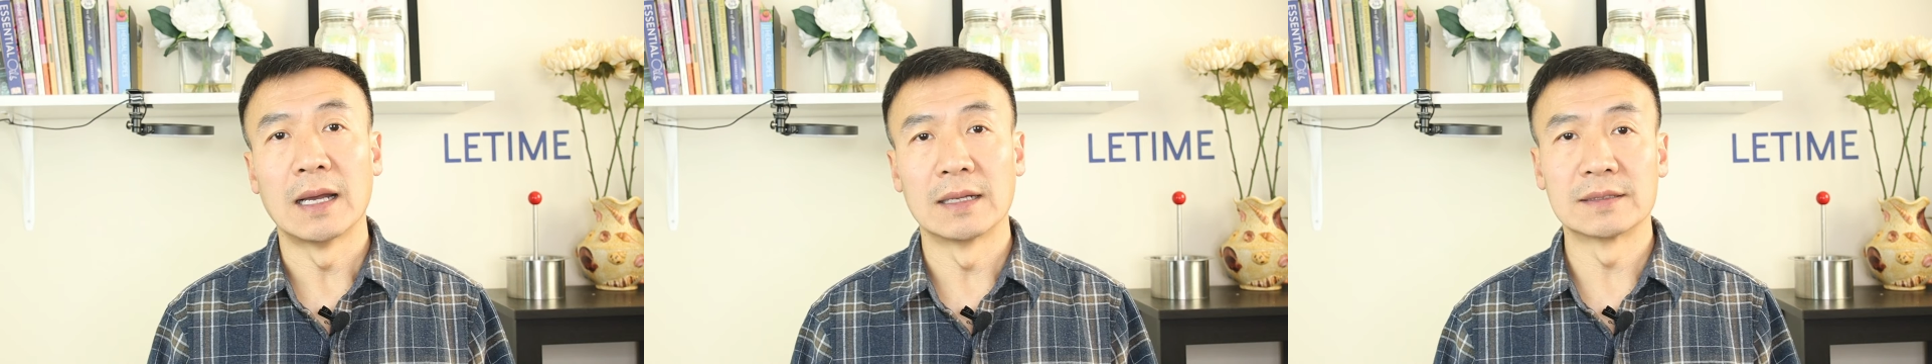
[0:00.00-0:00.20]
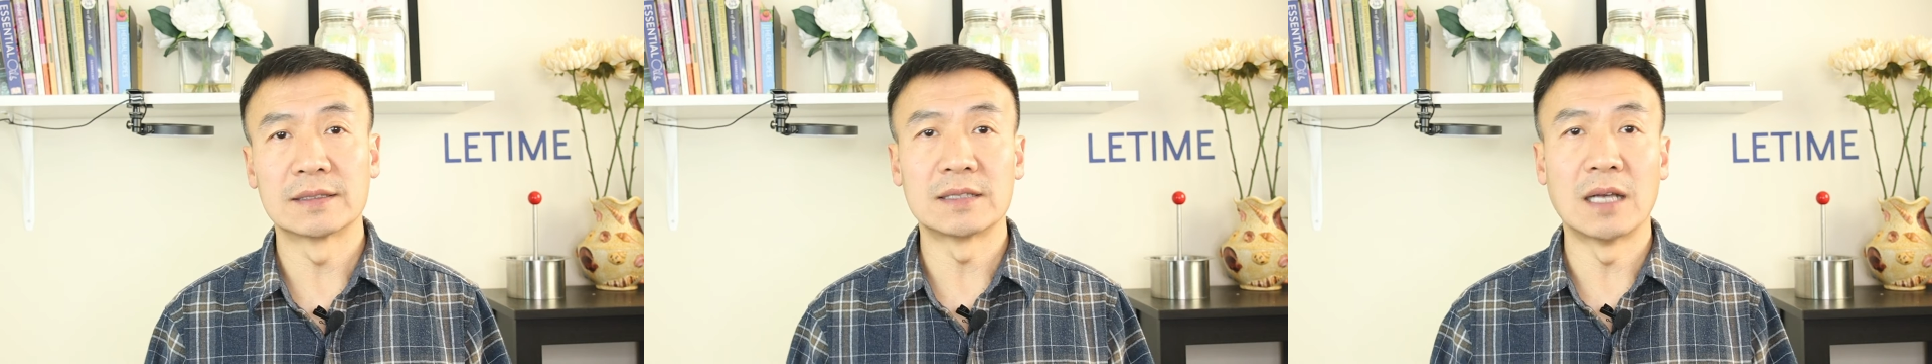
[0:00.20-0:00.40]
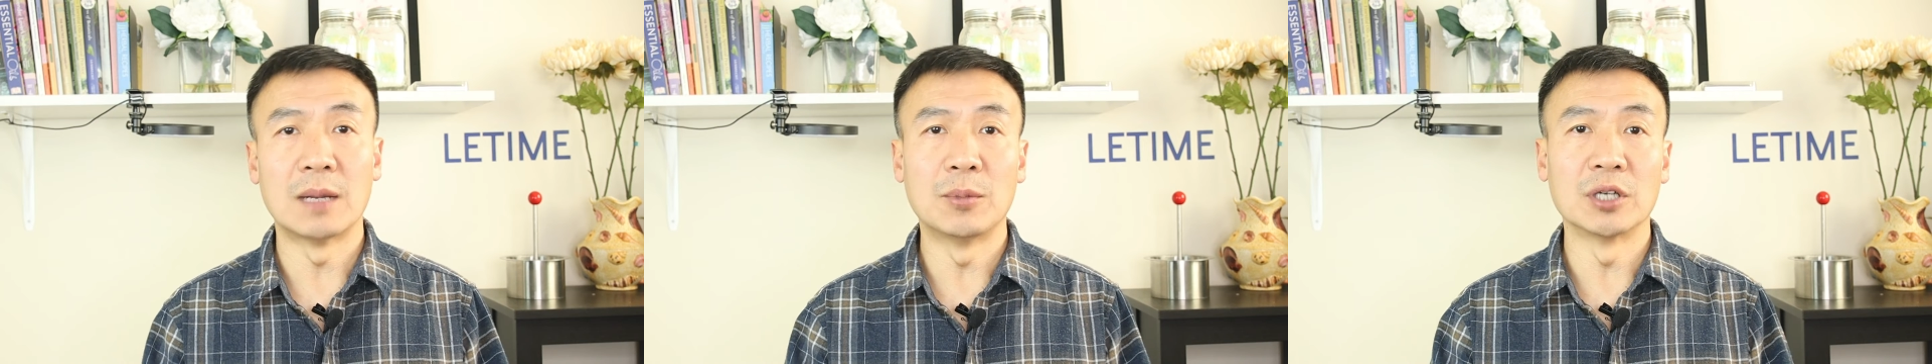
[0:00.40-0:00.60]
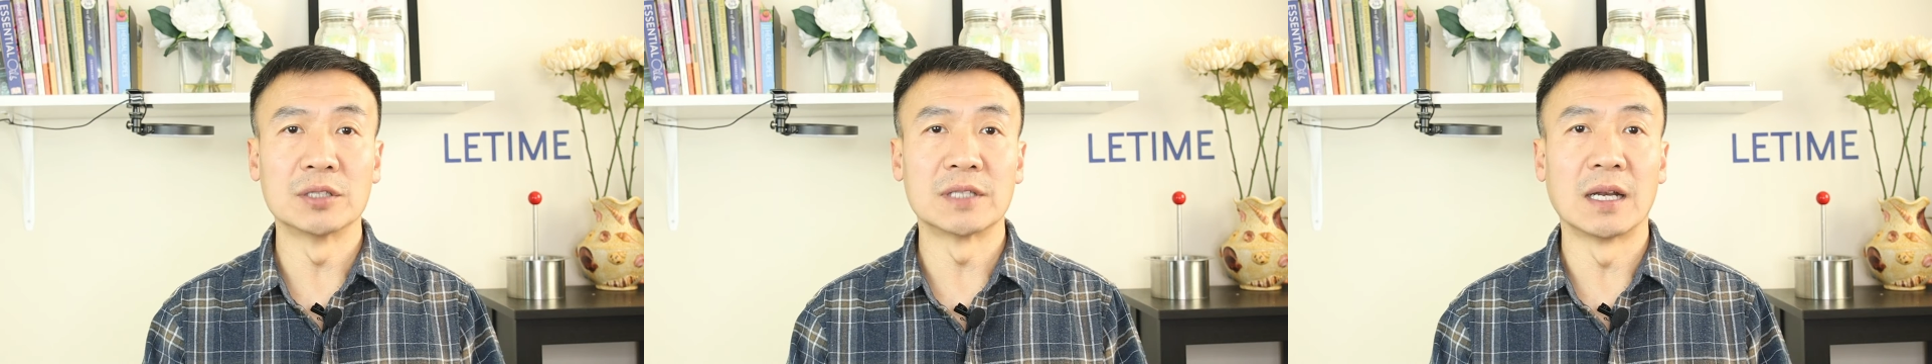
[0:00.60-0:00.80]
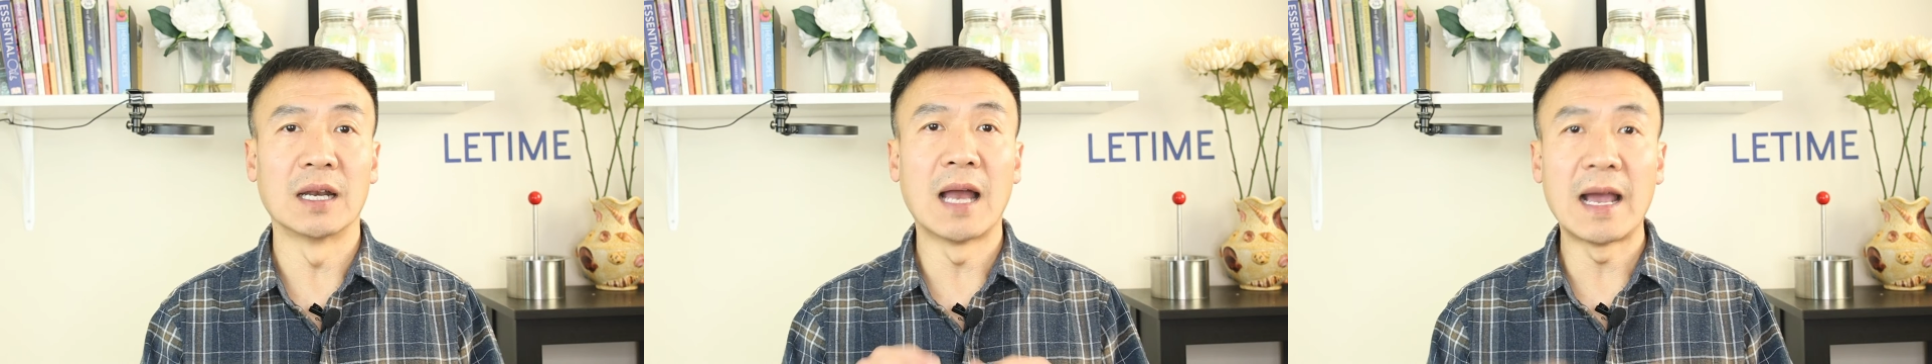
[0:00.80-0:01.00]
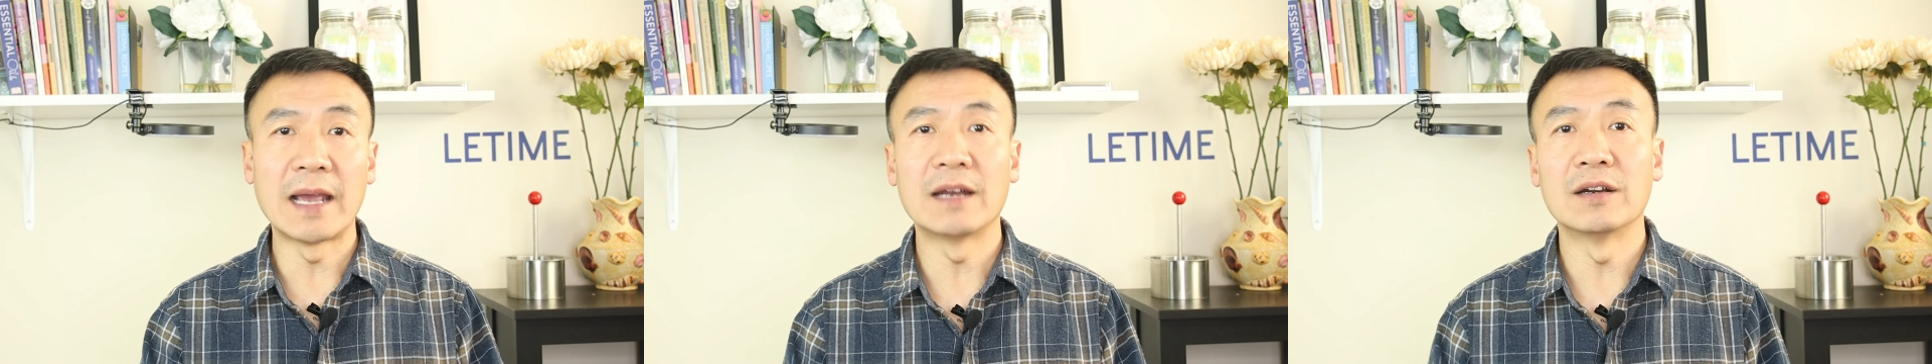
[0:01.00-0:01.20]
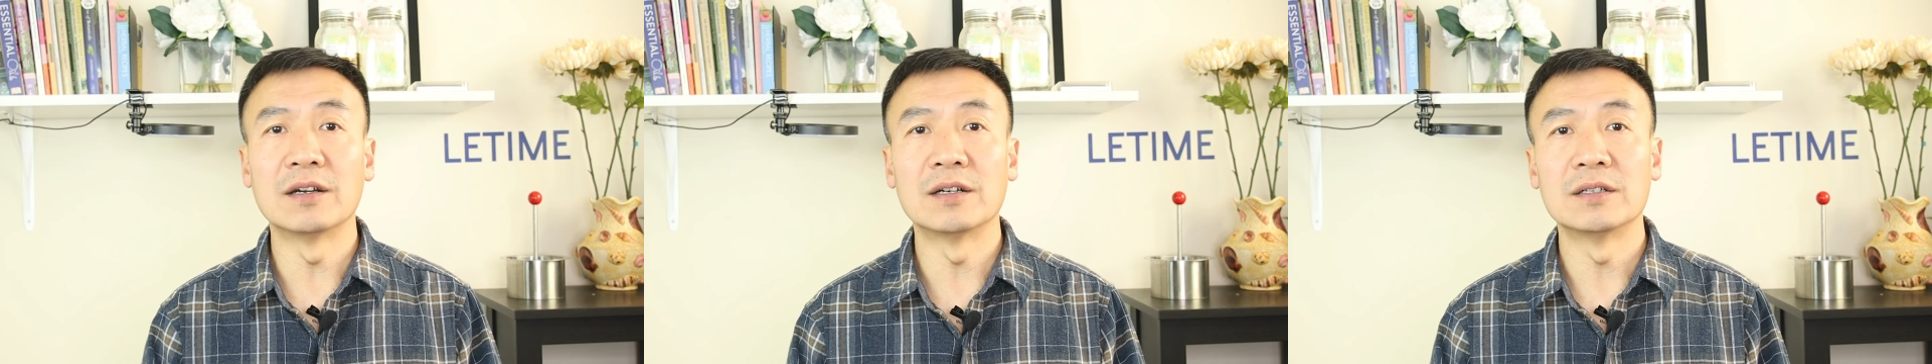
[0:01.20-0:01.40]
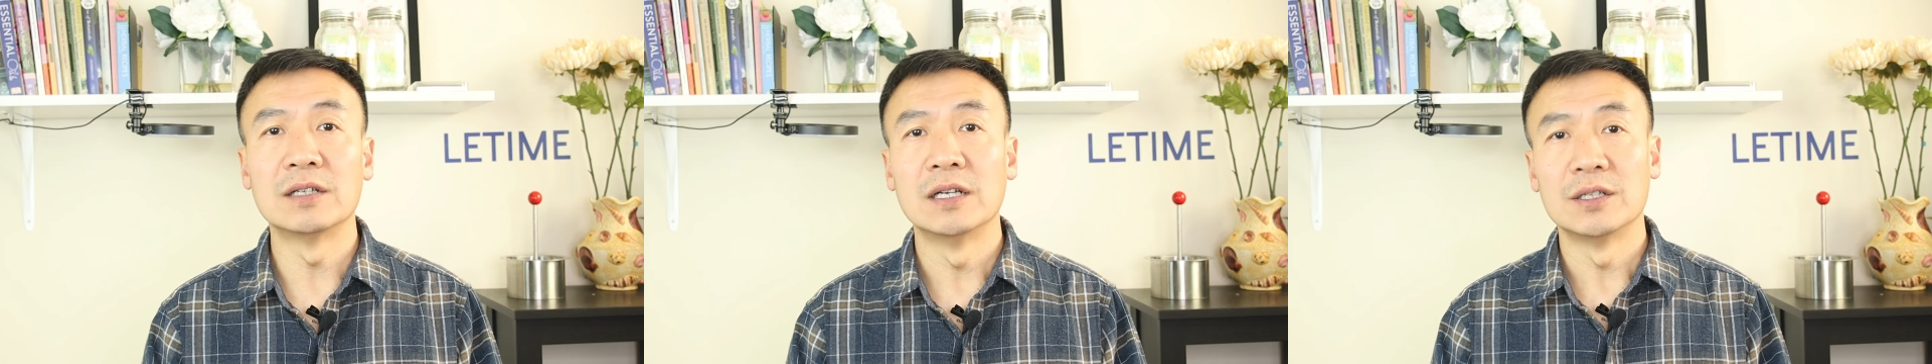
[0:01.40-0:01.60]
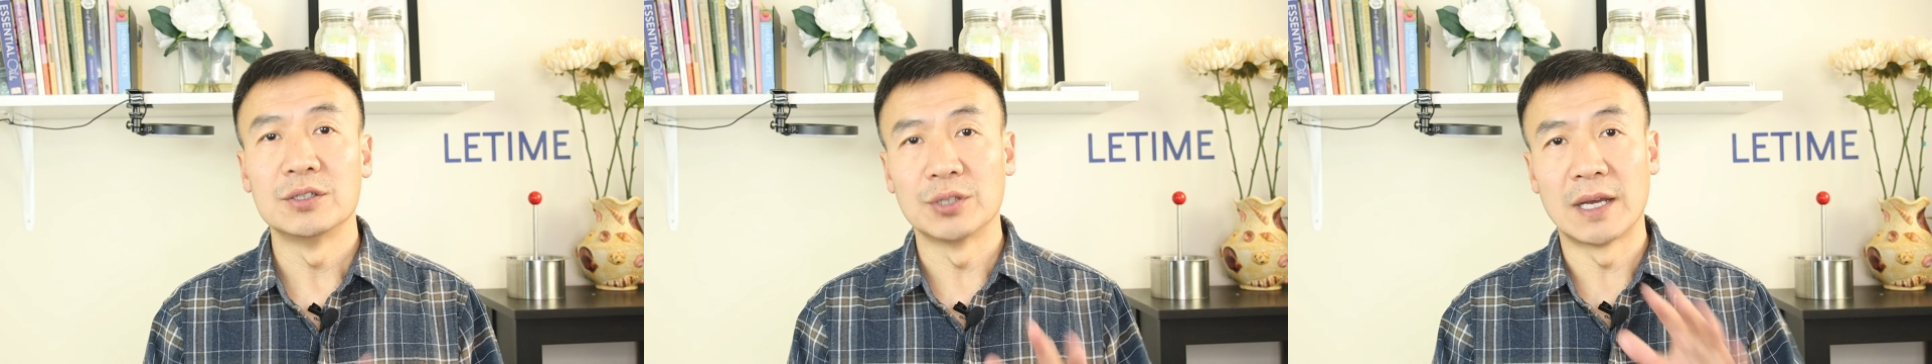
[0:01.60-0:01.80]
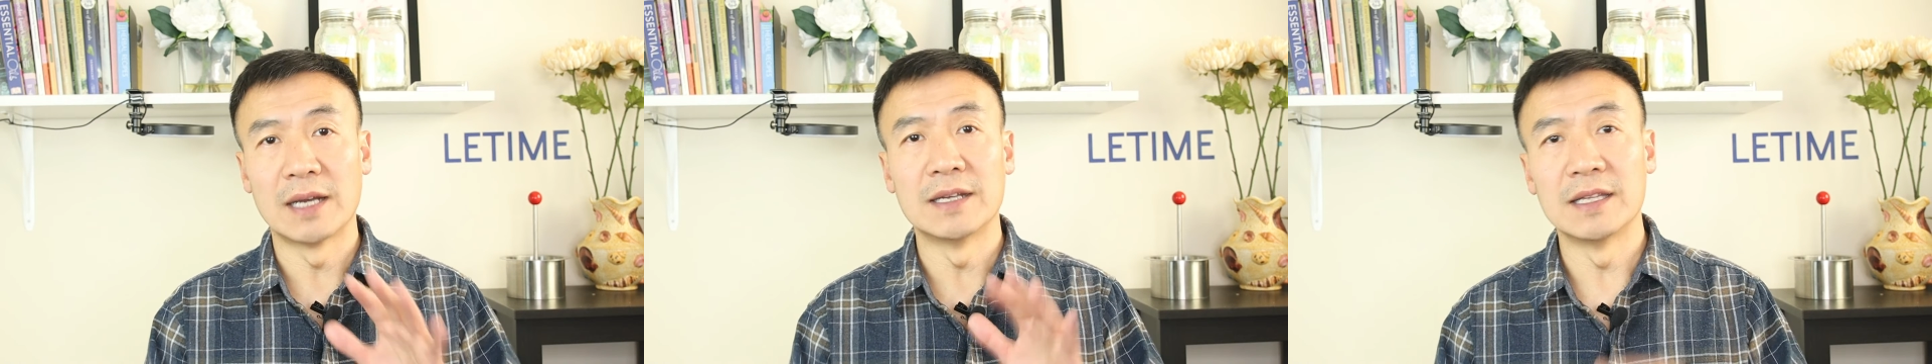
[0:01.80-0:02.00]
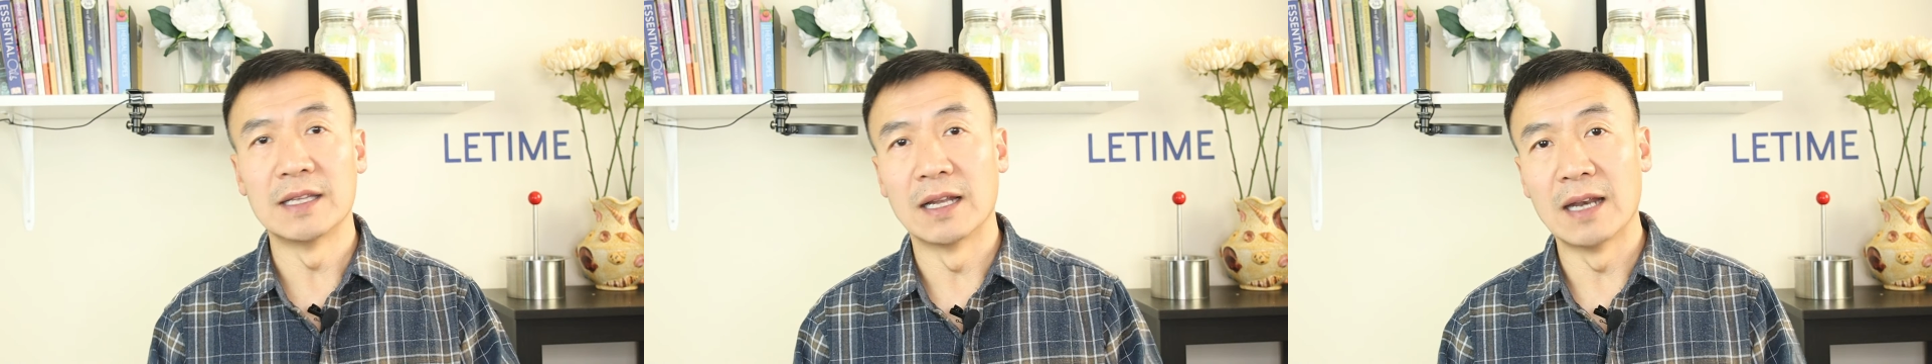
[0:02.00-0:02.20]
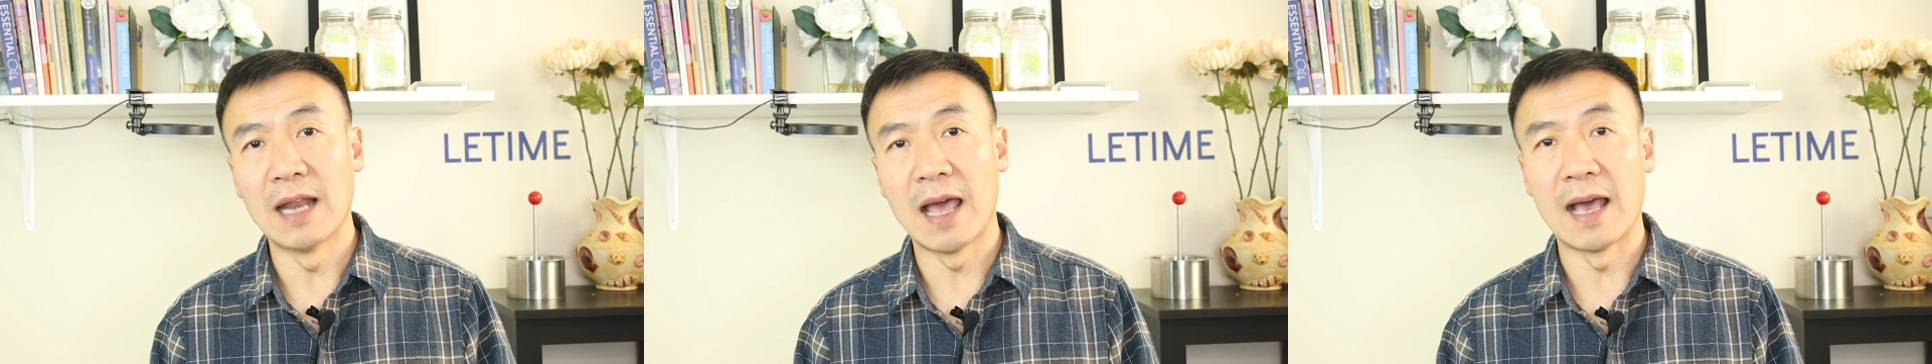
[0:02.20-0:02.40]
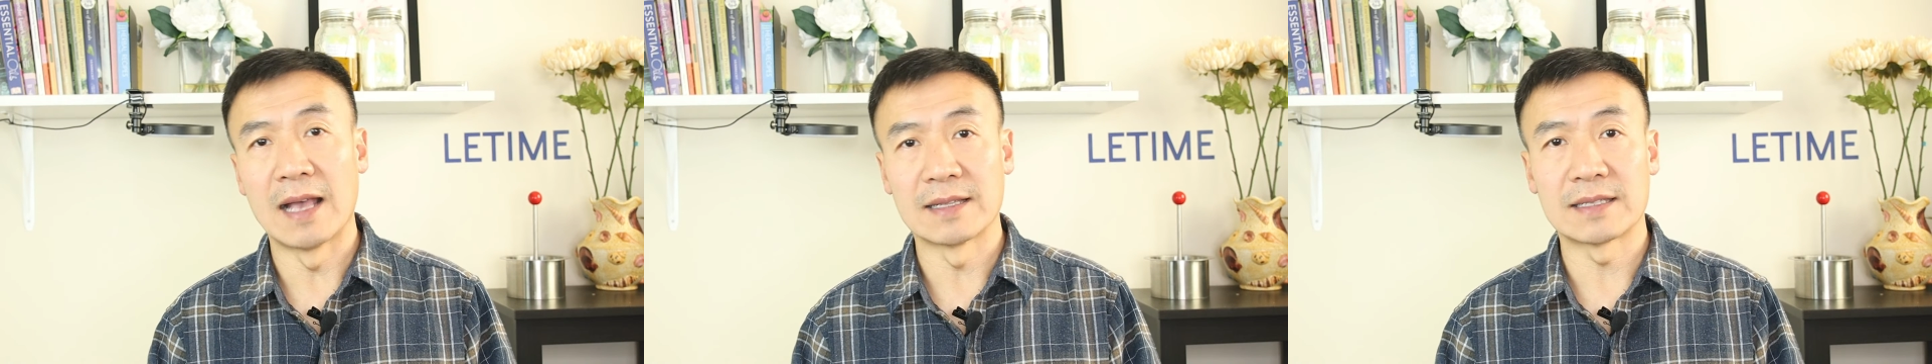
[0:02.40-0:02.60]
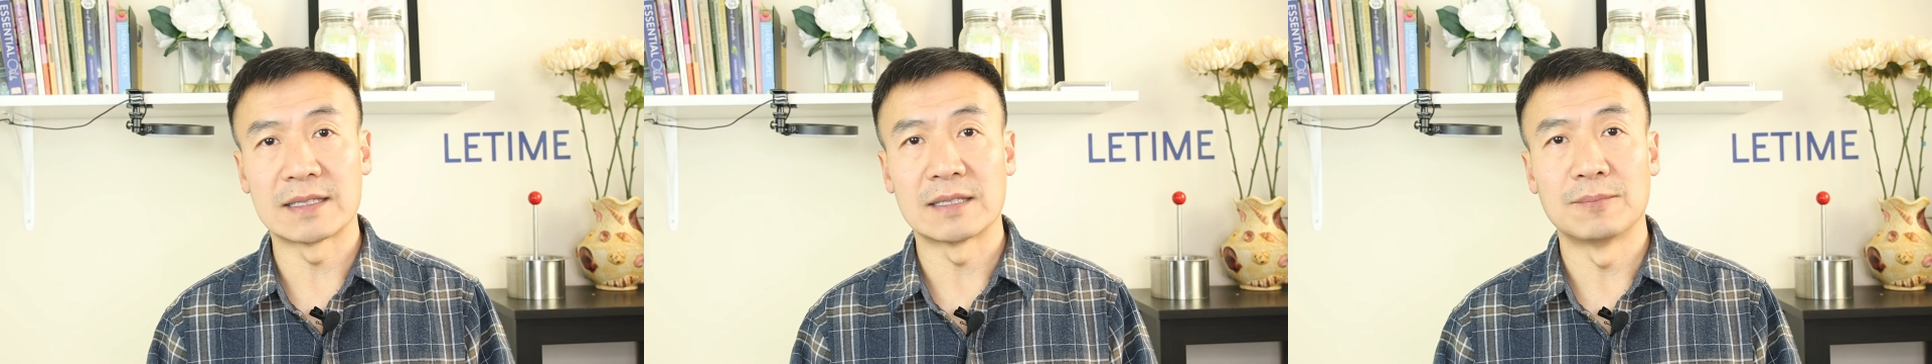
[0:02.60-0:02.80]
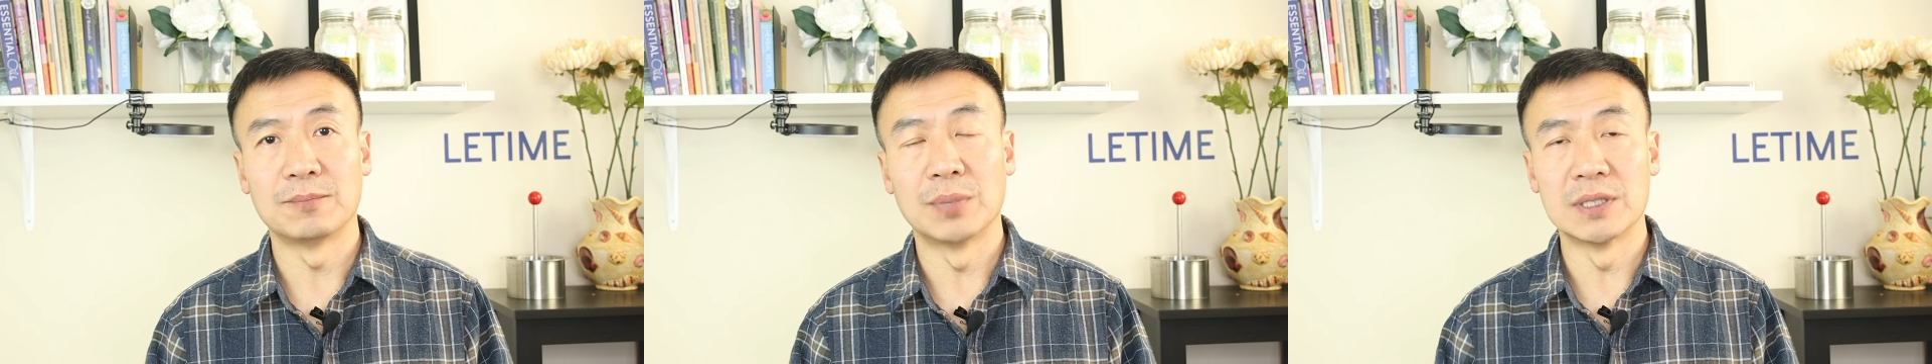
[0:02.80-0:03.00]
and some of the lighter, you can need less.